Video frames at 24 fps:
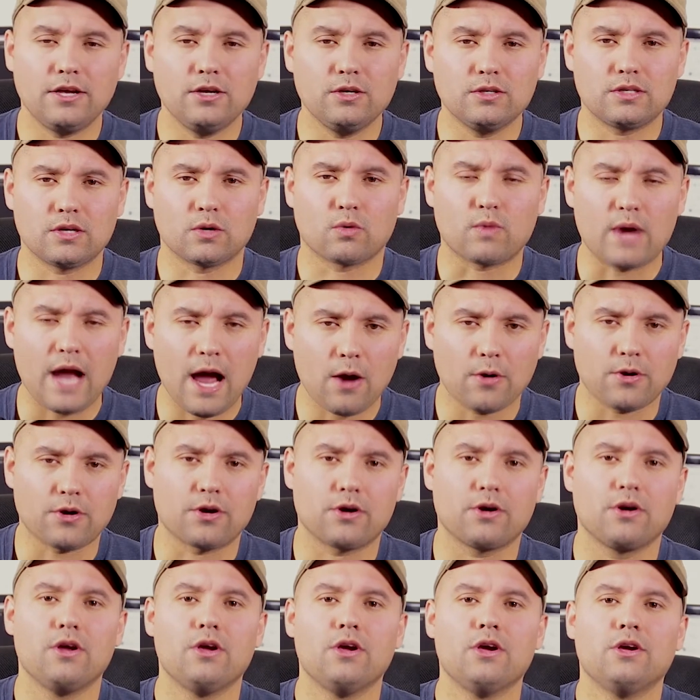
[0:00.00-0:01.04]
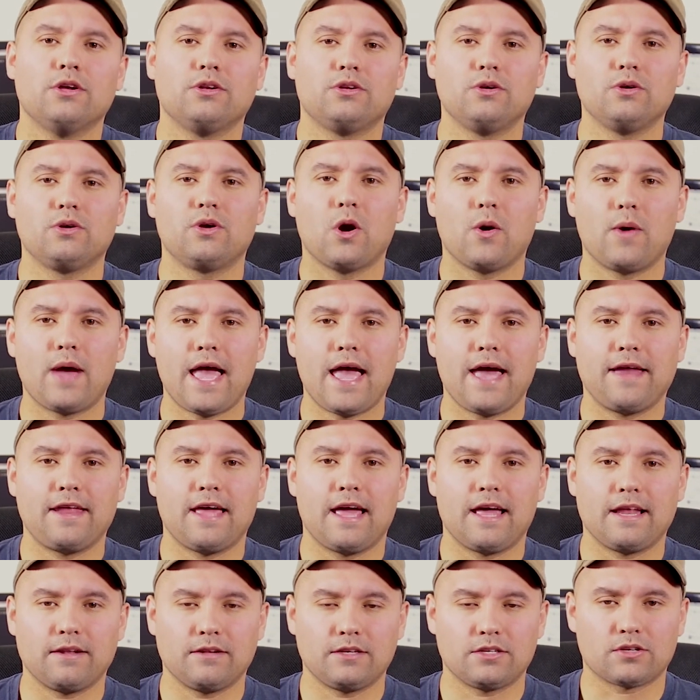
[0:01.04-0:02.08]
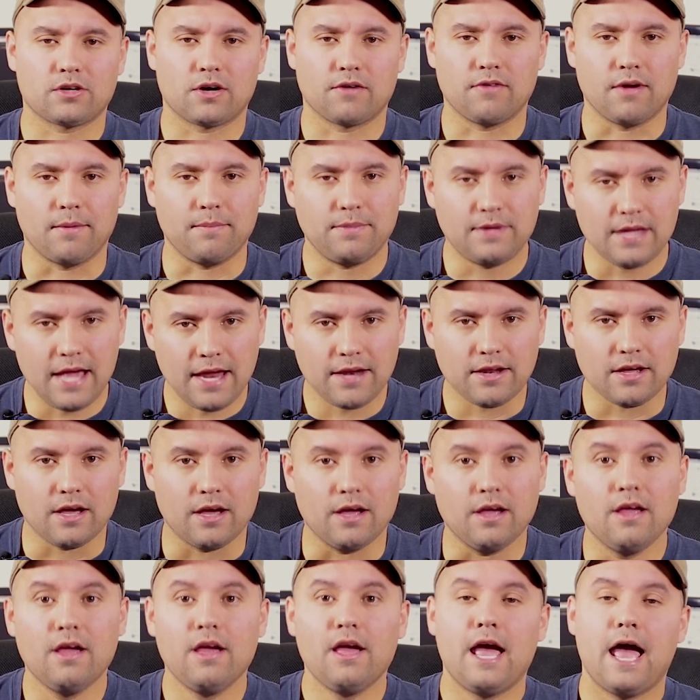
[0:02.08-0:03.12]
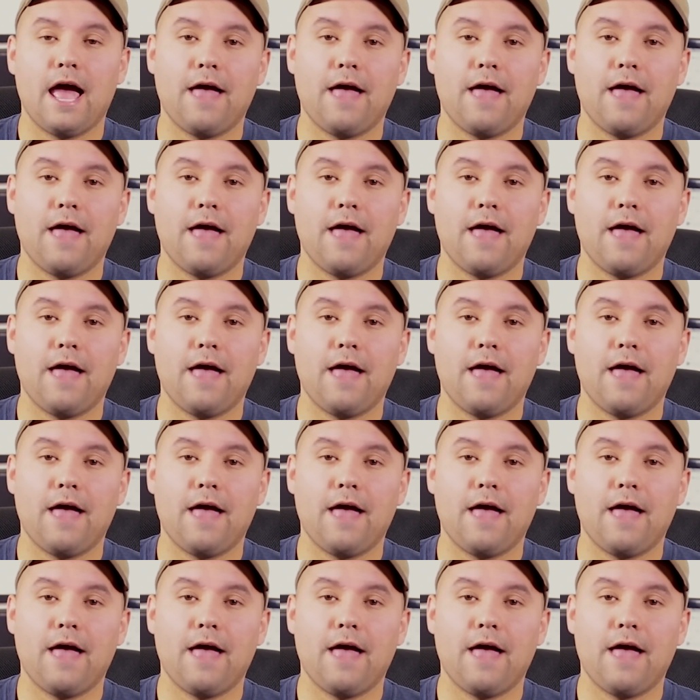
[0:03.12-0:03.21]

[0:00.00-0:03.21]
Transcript: I used a router to go ahead and serve up data.